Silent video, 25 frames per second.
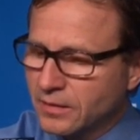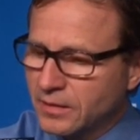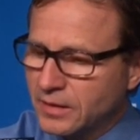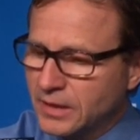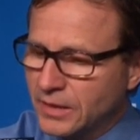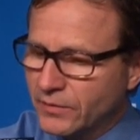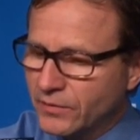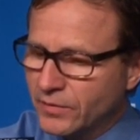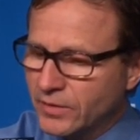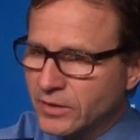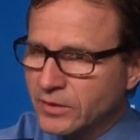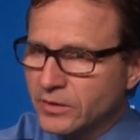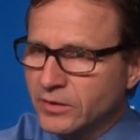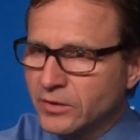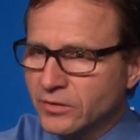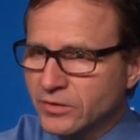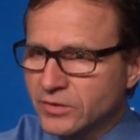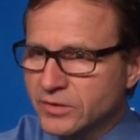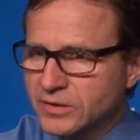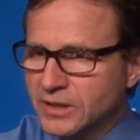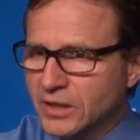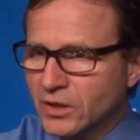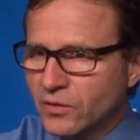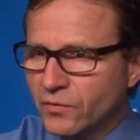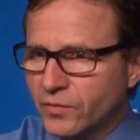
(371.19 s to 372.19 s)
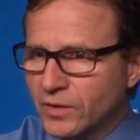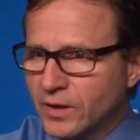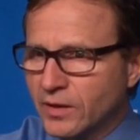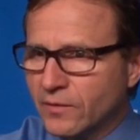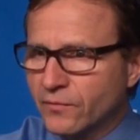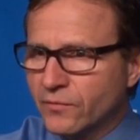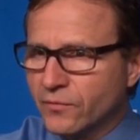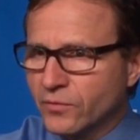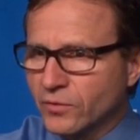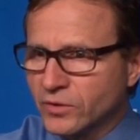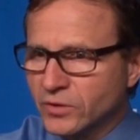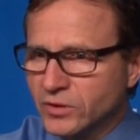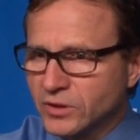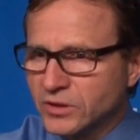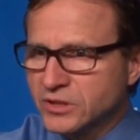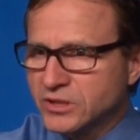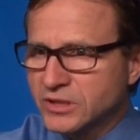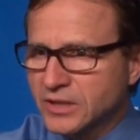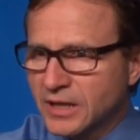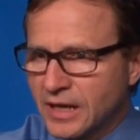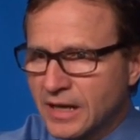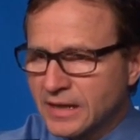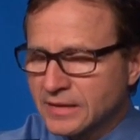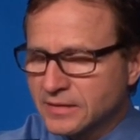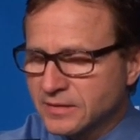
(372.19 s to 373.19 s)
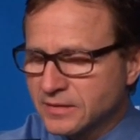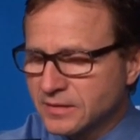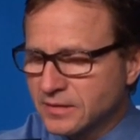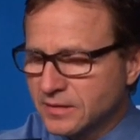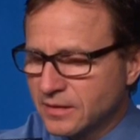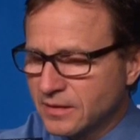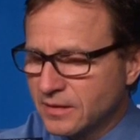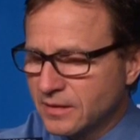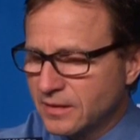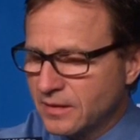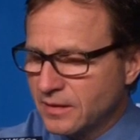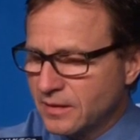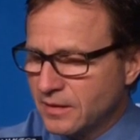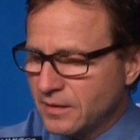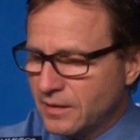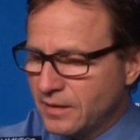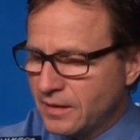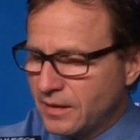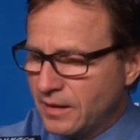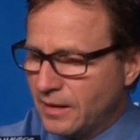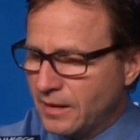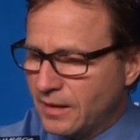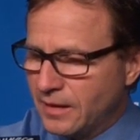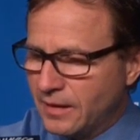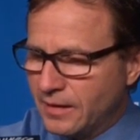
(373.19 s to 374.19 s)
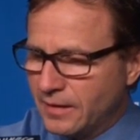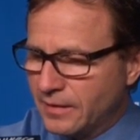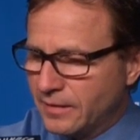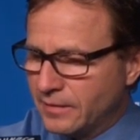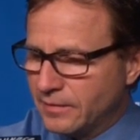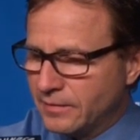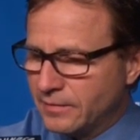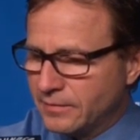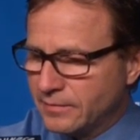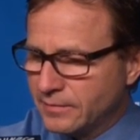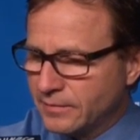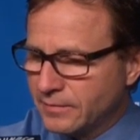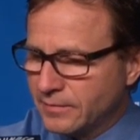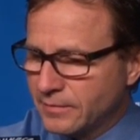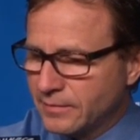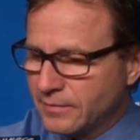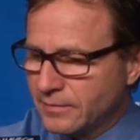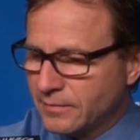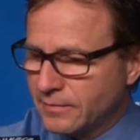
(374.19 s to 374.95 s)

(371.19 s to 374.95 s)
giving yourself up for good shots. And